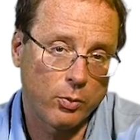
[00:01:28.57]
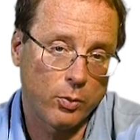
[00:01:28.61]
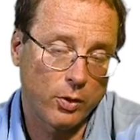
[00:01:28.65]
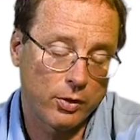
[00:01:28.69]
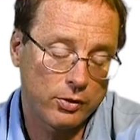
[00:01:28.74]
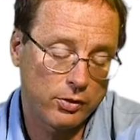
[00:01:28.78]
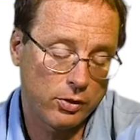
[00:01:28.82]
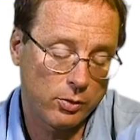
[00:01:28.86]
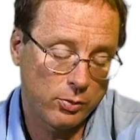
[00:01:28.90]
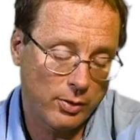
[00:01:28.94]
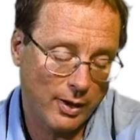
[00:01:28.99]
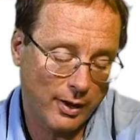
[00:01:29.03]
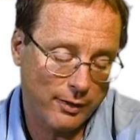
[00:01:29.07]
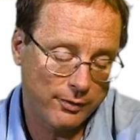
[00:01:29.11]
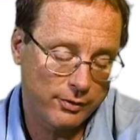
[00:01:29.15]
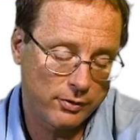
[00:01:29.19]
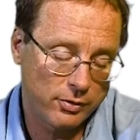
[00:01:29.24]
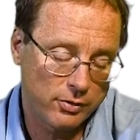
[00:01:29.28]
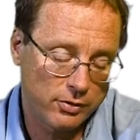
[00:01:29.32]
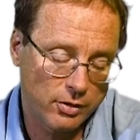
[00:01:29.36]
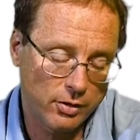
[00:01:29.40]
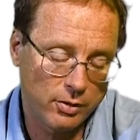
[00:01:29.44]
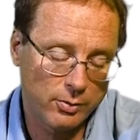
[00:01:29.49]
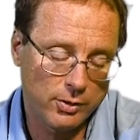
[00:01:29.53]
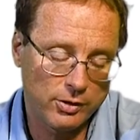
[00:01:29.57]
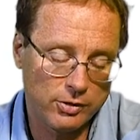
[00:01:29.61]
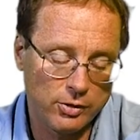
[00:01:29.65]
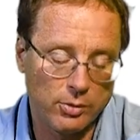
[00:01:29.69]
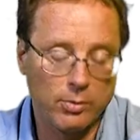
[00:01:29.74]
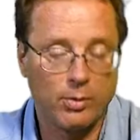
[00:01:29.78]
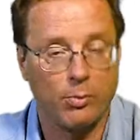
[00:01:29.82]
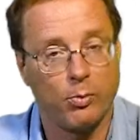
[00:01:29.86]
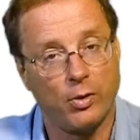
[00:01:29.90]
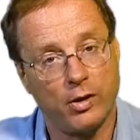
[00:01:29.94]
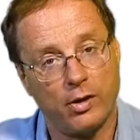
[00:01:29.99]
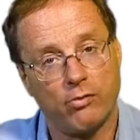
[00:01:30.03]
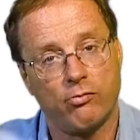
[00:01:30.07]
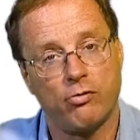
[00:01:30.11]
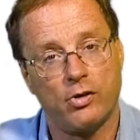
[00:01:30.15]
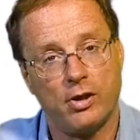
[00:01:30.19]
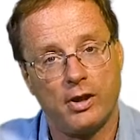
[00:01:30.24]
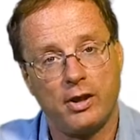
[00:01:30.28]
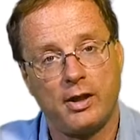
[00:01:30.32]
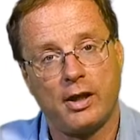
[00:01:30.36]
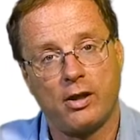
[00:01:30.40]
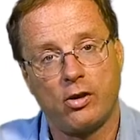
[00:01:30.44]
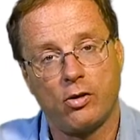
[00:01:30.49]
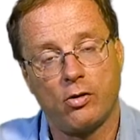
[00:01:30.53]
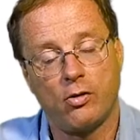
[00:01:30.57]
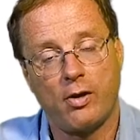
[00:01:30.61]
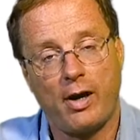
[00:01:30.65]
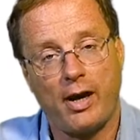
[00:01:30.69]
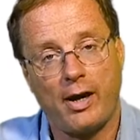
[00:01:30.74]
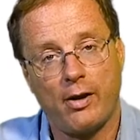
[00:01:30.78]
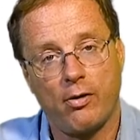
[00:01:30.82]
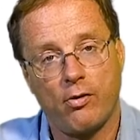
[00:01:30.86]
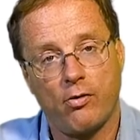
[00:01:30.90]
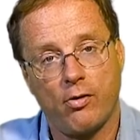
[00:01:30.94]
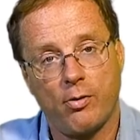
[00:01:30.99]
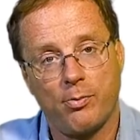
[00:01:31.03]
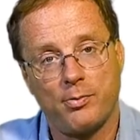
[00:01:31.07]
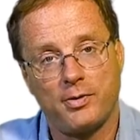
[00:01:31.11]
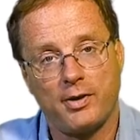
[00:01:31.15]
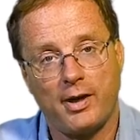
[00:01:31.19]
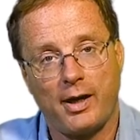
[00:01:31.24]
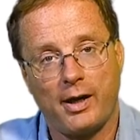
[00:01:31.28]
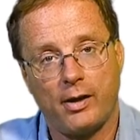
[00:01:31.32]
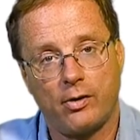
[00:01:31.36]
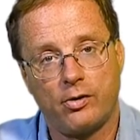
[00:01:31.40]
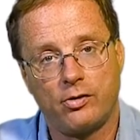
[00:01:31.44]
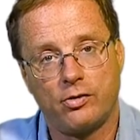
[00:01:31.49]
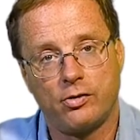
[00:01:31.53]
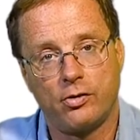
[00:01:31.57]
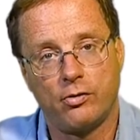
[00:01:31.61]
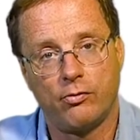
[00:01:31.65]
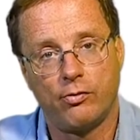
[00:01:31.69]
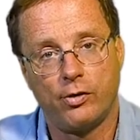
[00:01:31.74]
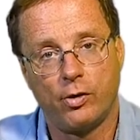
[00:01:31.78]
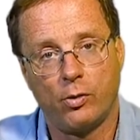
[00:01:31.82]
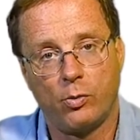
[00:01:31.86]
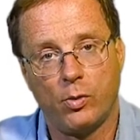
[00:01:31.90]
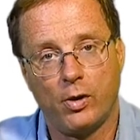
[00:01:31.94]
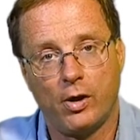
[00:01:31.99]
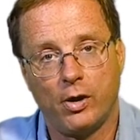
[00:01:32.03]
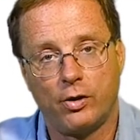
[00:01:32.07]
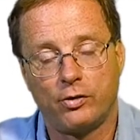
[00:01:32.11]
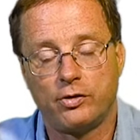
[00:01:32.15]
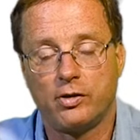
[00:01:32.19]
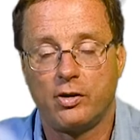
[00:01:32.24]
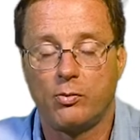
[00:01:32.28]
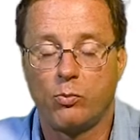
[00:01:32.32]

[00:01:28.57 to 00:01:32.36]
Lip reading: what you have to do is you want to really get your algorithms out into the real world.